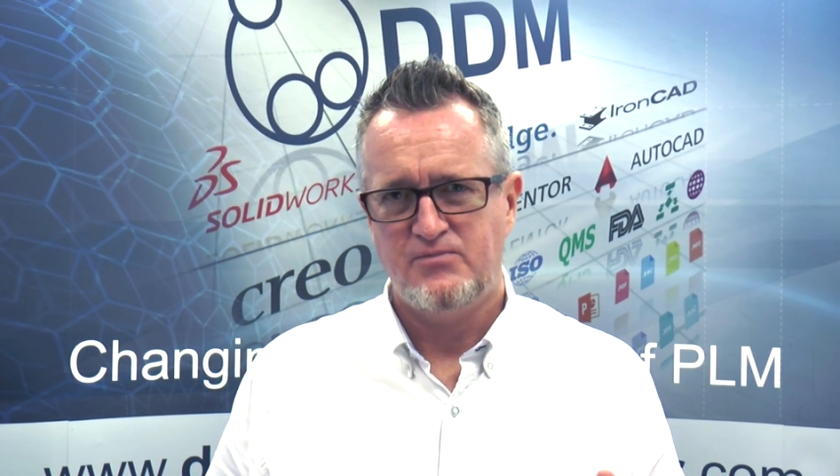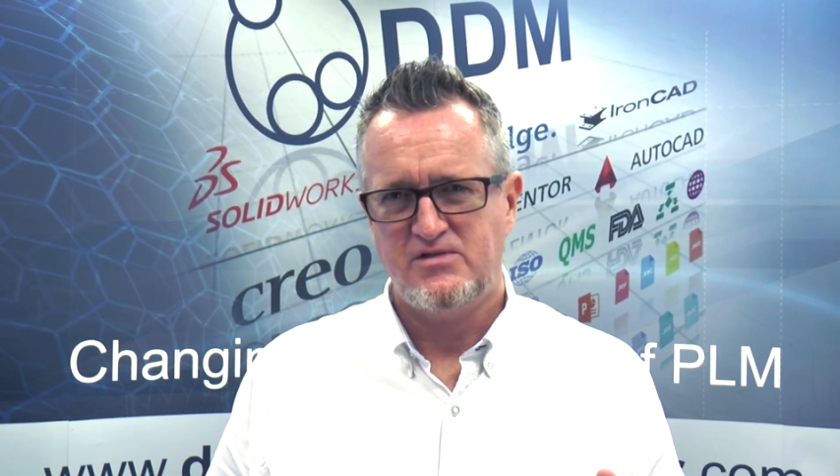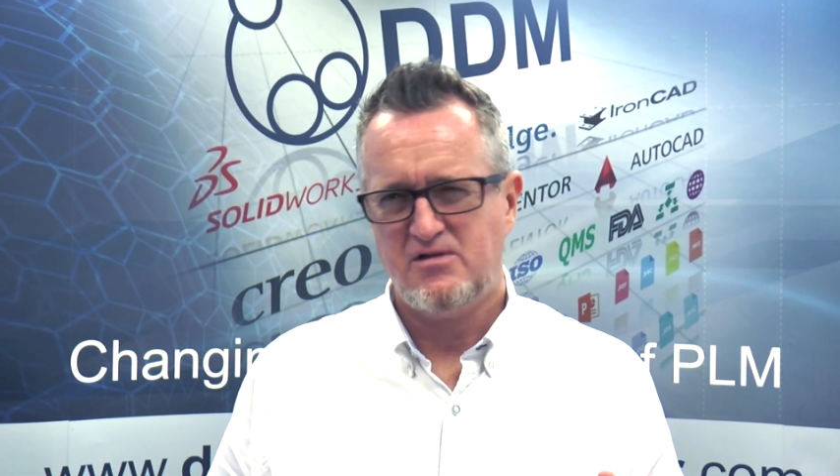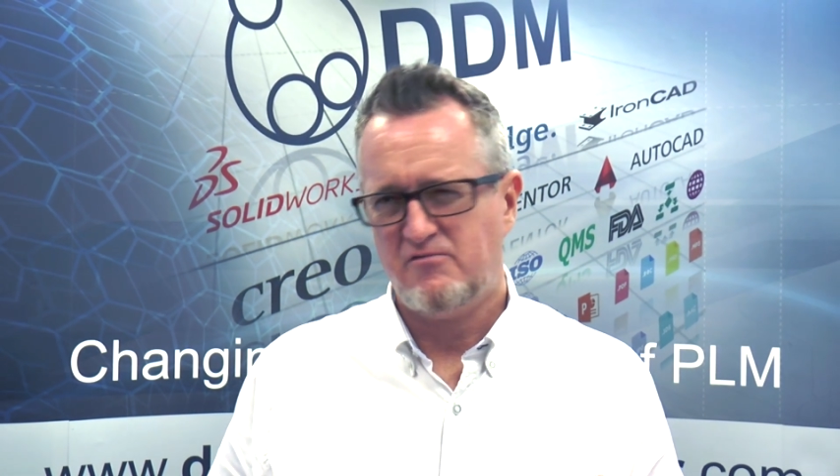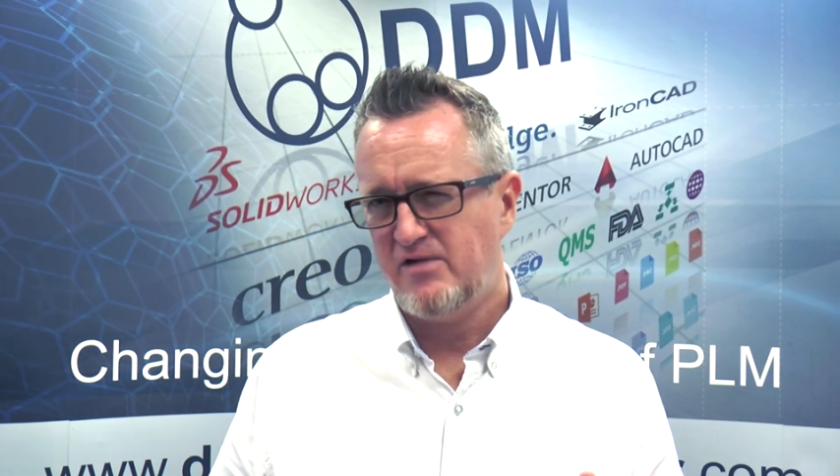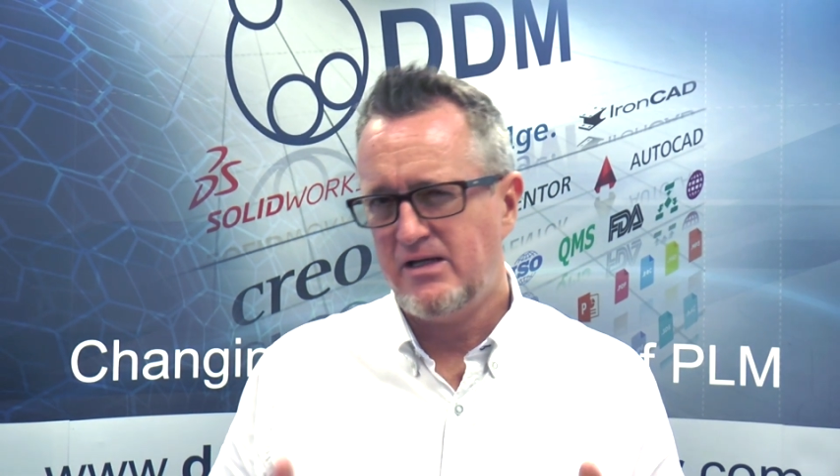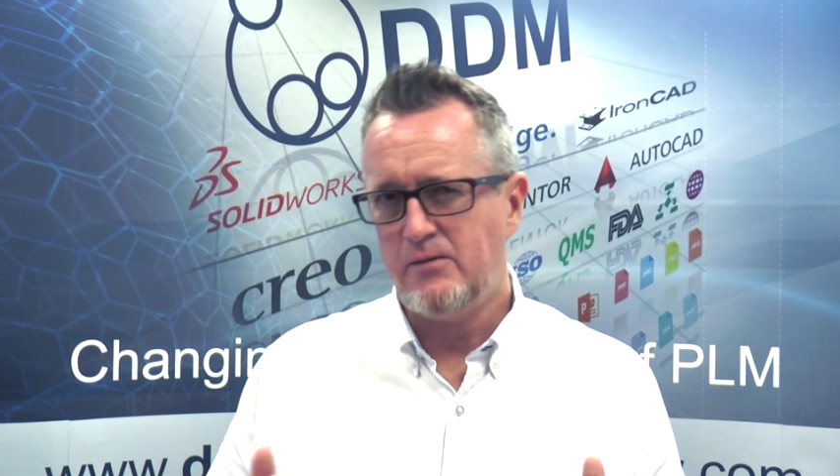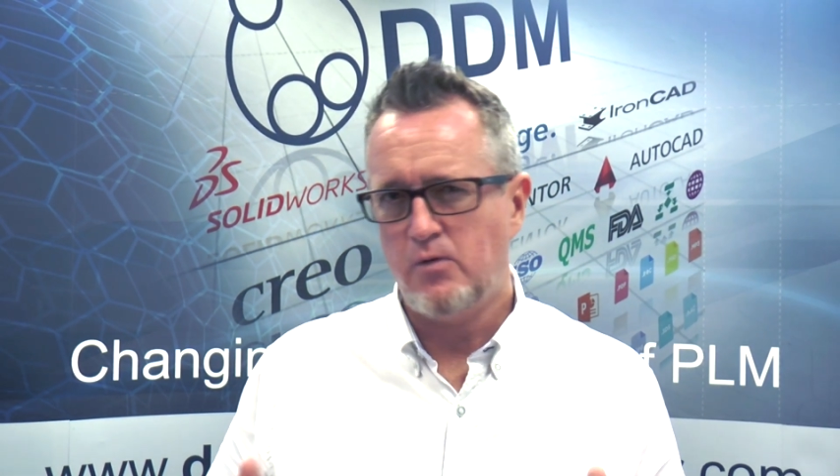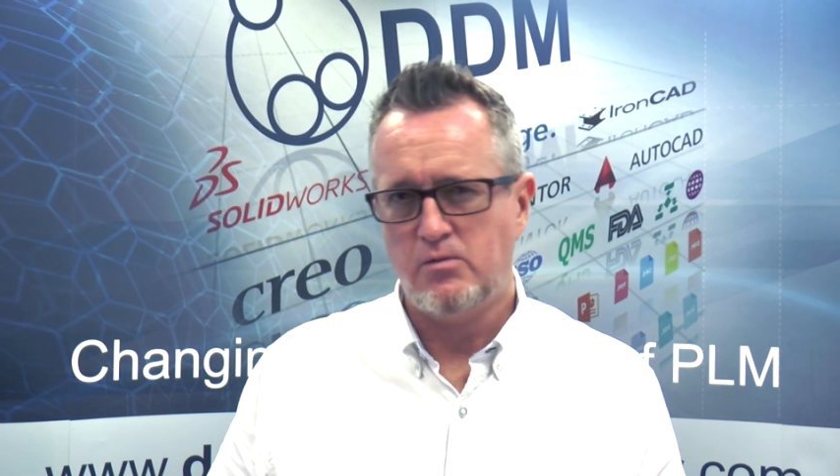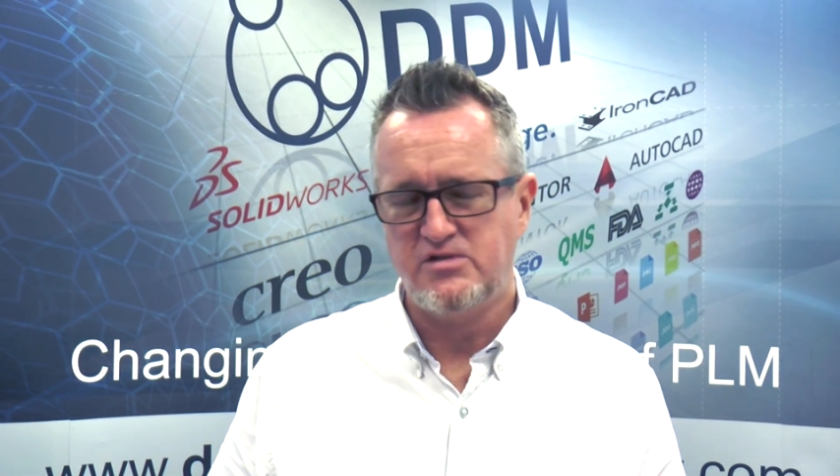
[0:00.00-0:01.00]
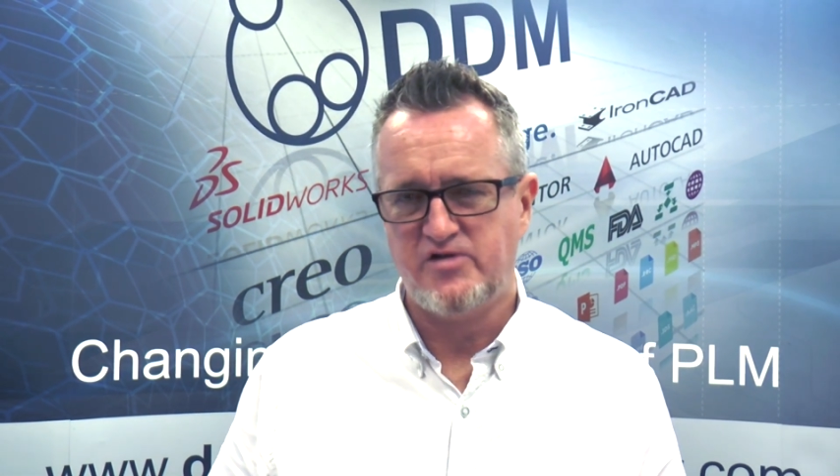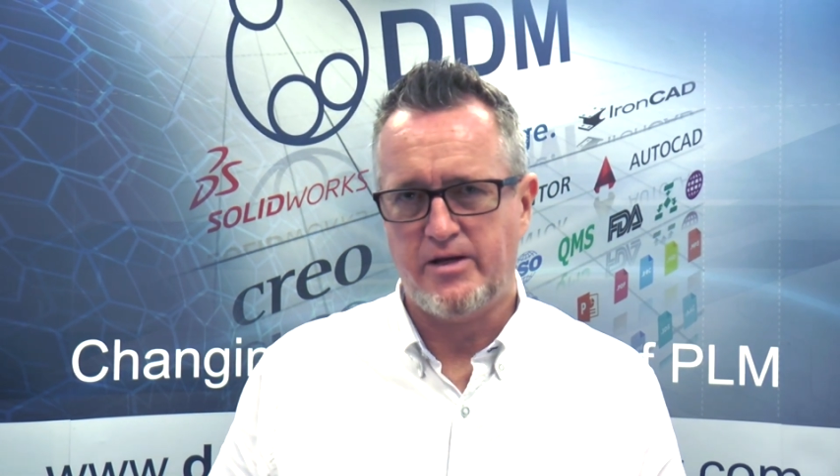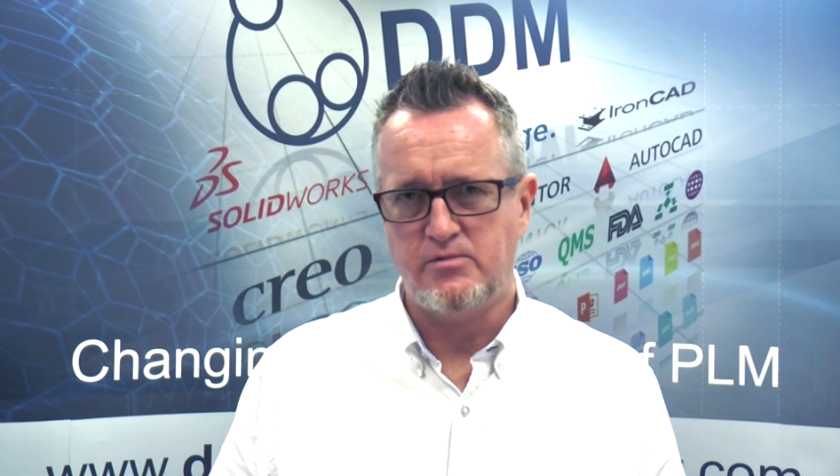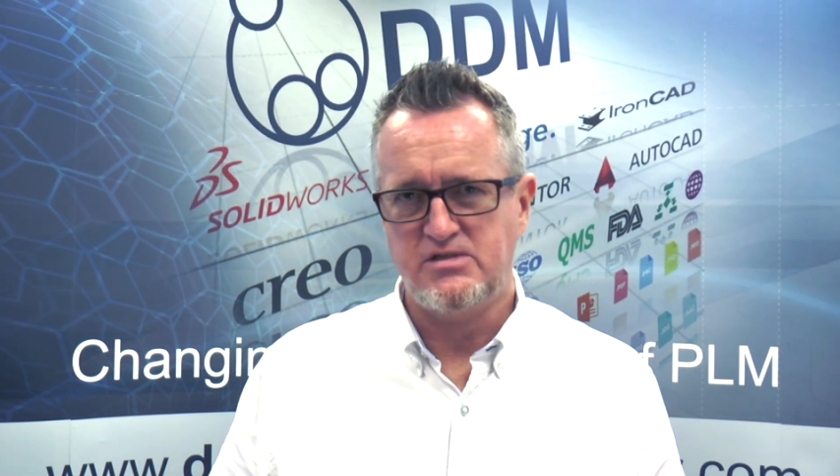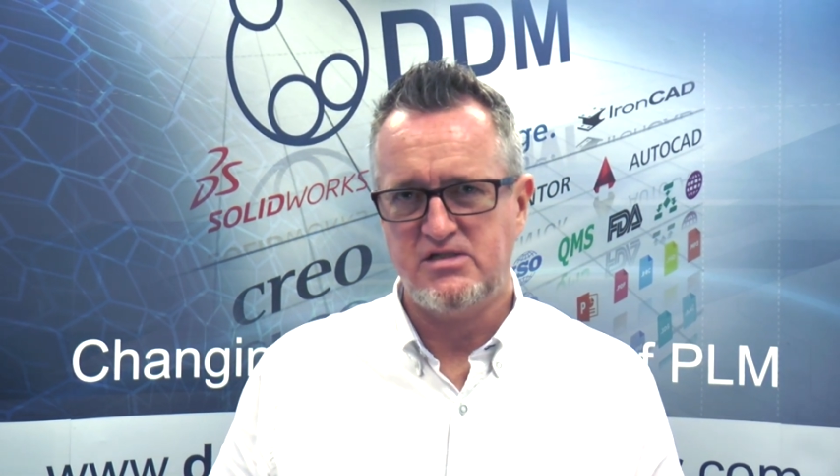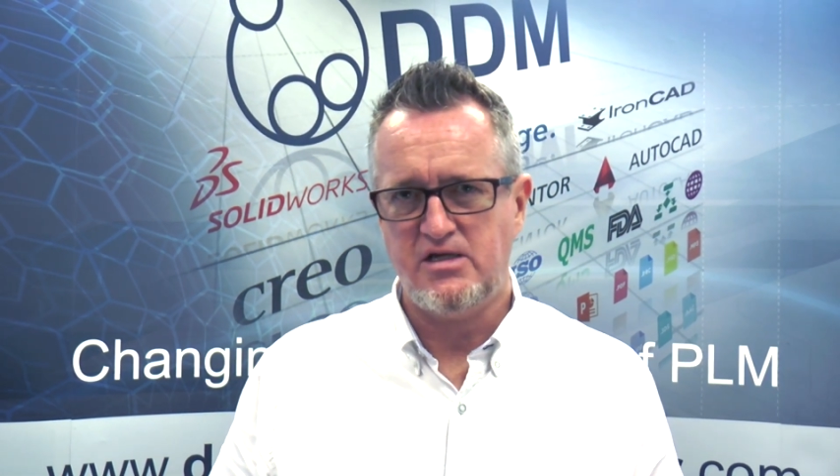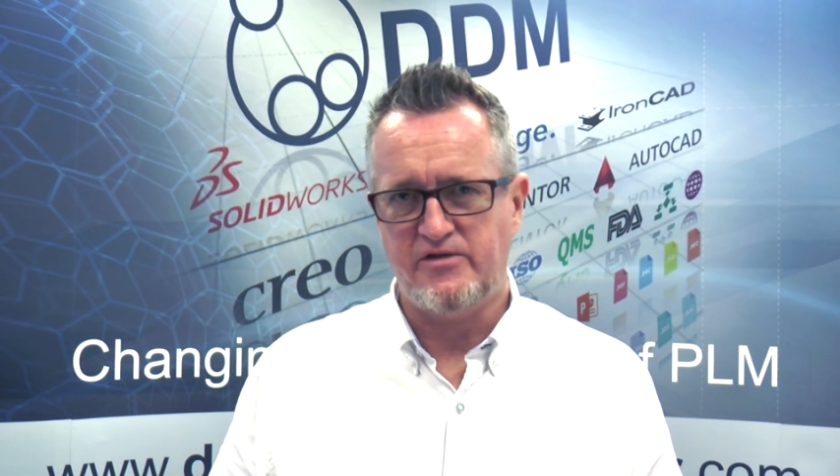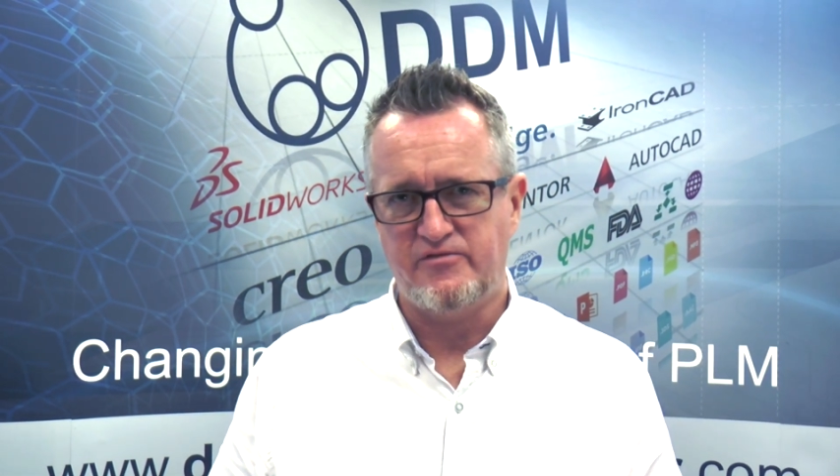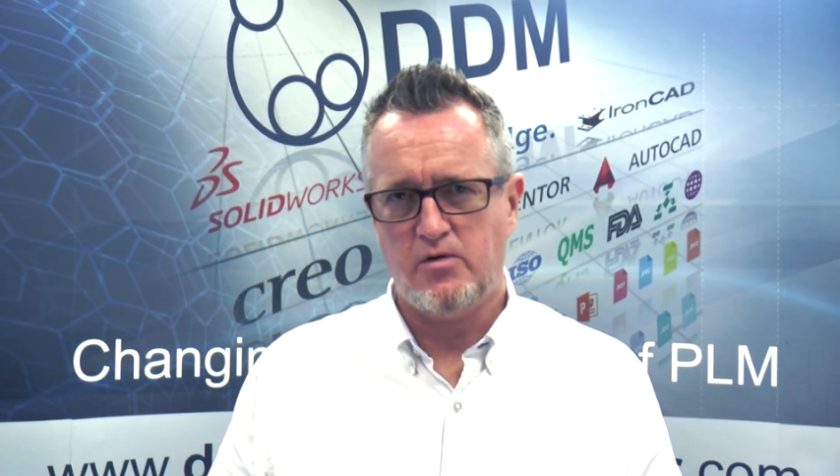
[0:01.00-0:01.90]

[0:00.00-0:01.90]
It's not really what we're trying to achieve.